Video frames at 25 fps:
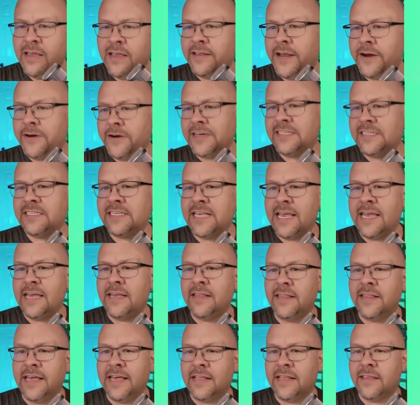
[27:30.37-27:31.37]
Terry's
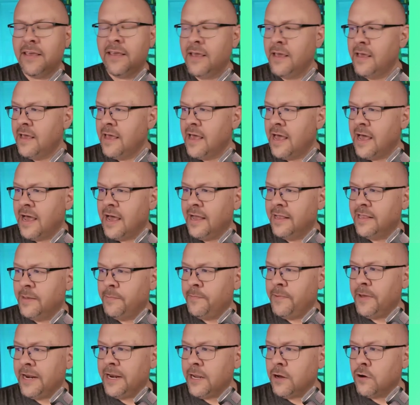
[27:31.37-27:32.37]
saying that
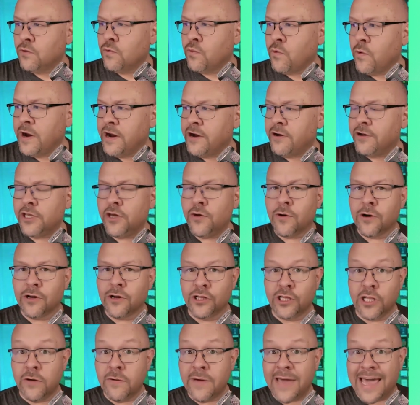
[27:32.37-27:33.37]
depending on where you are
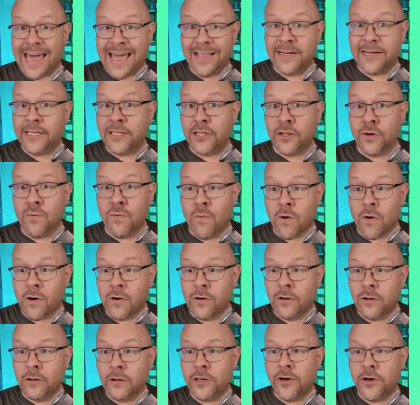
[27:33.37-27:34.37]
located in the
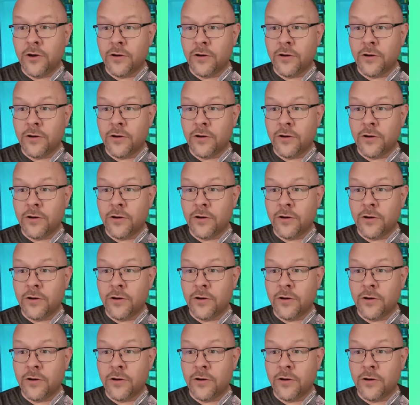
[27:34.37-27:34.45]
world,